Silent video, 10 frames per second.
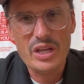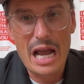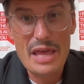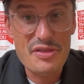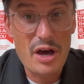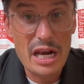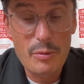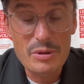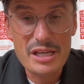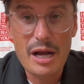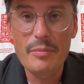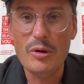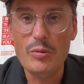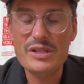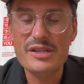I thought I was
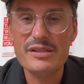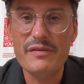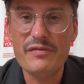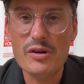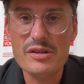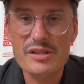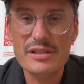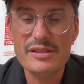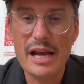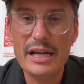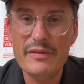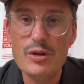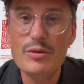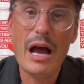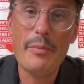humble, which is the first sign of
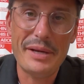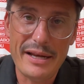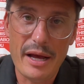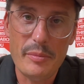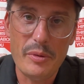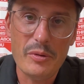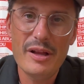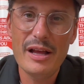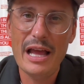you not being humble.